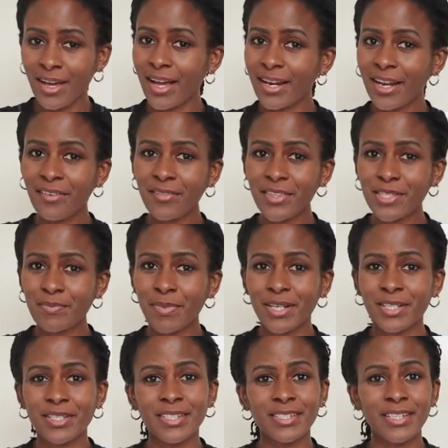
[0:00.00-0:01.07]
I love this
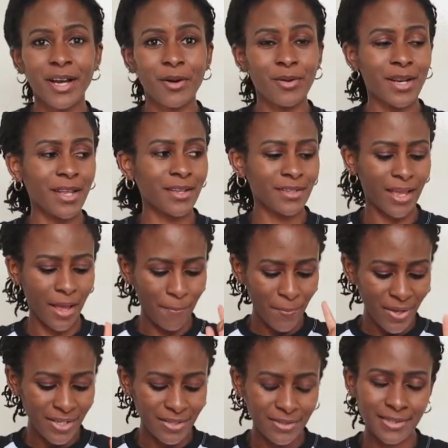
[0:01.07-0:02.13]
pattern. I
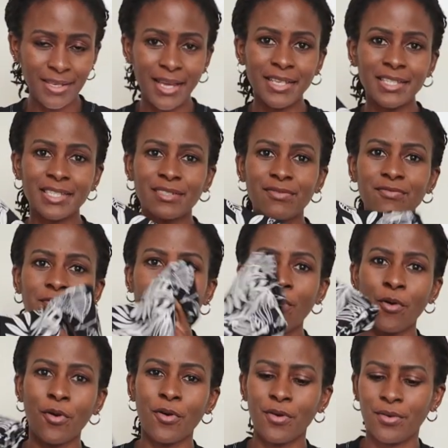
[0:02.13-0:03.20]
made a size
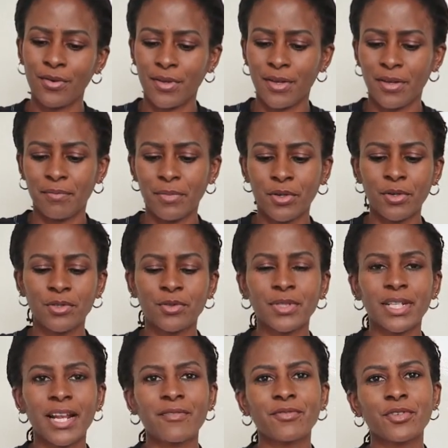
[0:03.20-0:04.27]
4 because
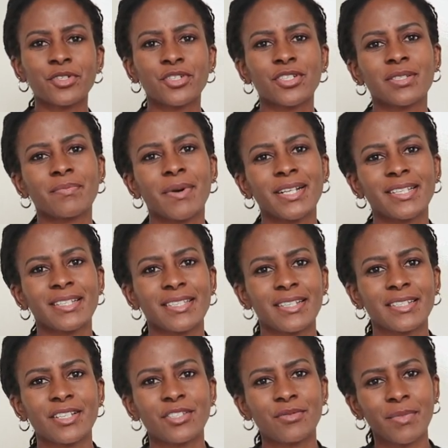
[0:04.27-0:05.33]
with Love Notions patterns I
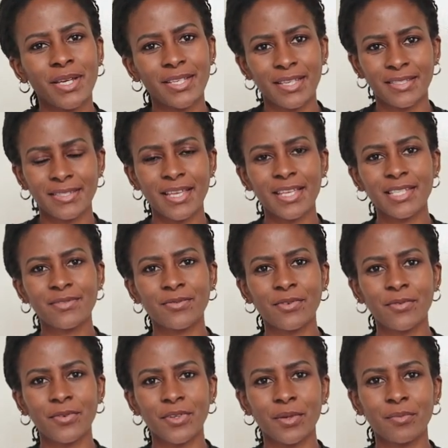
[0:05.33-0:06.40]
tend to make a size
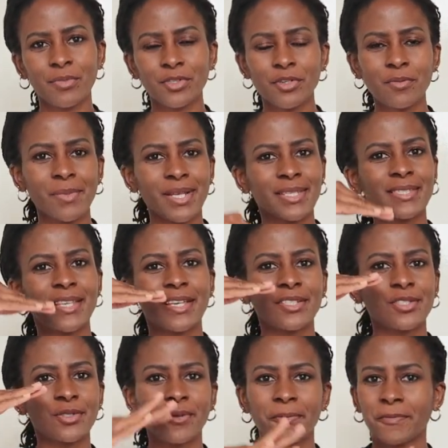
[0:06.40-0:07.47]
4 for the bottom, but
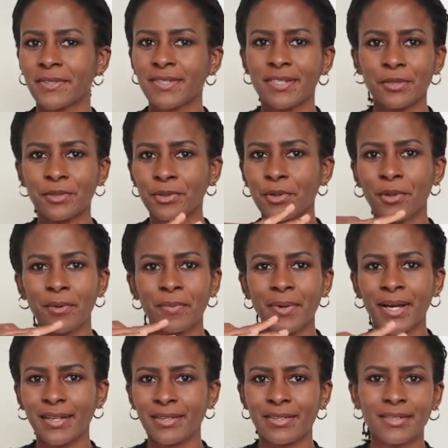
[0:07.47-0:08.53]
size 2 if it's a top
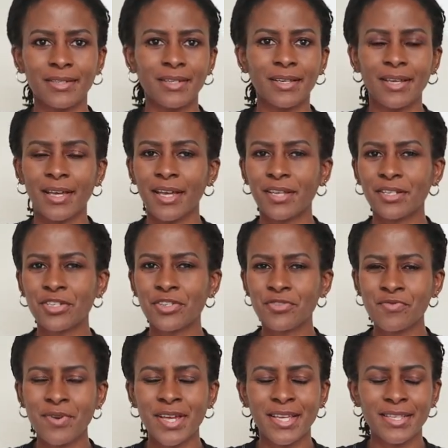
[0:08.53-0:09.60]
and a
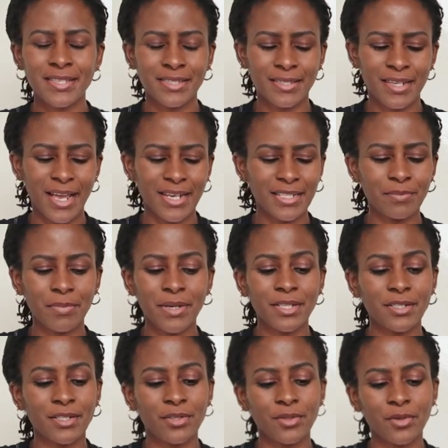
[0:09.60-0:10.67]
dress, and
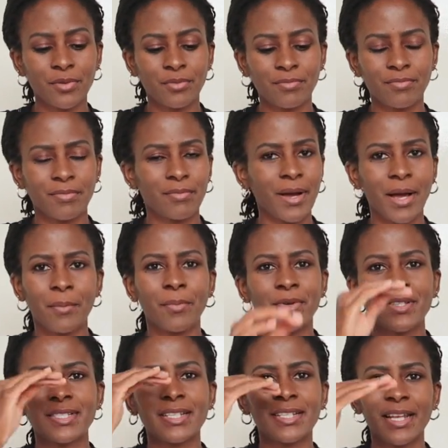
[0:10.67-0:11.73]
depending, I'm
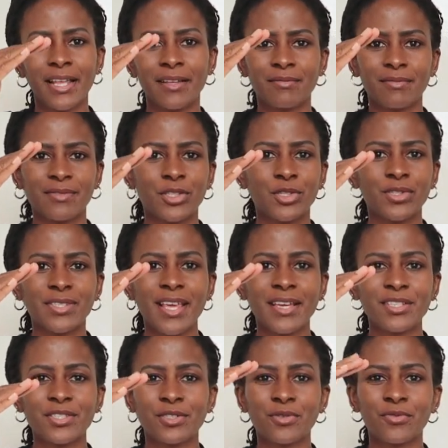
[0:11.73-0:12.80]
mostly
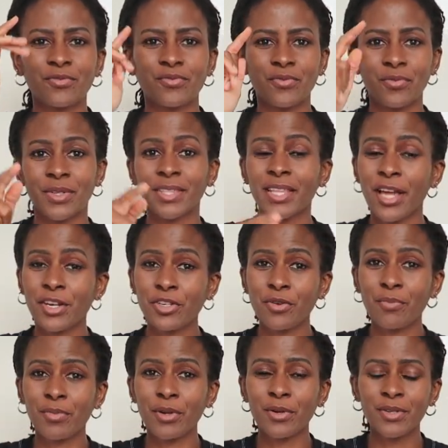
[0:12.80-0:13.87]
size 2 with their
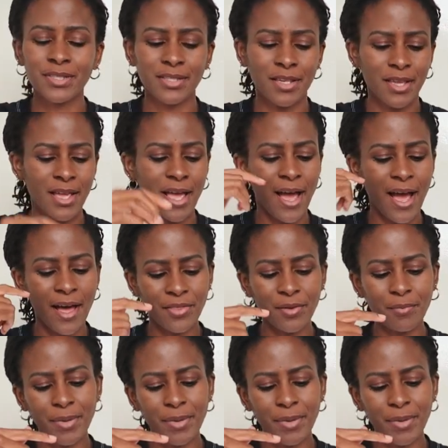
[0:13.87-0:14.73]
new blocks at the